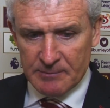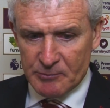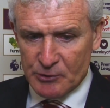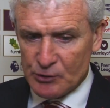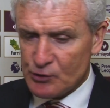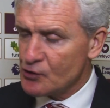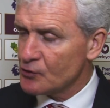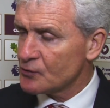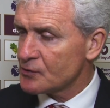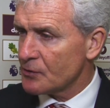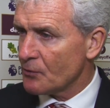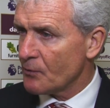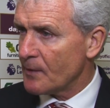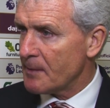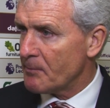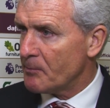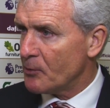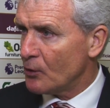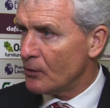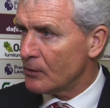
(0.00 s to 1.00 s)
produced the
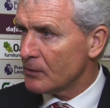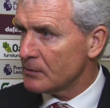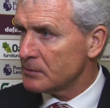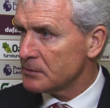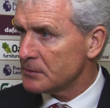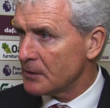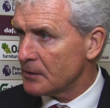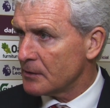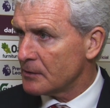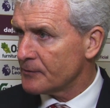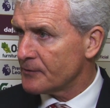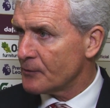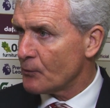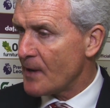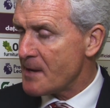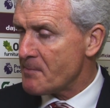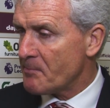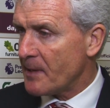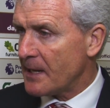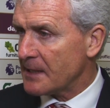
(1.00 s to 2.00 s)
right ball or the
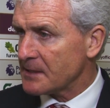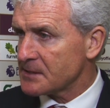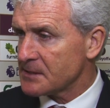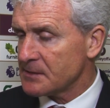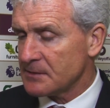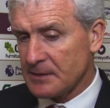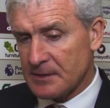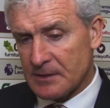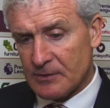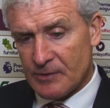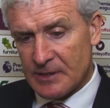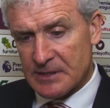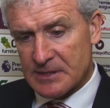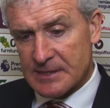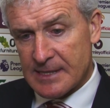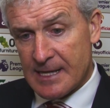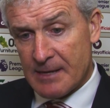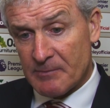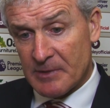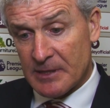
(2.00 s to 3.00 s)
right pass at the
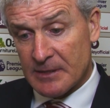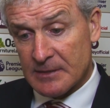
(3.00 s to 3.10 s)
right time.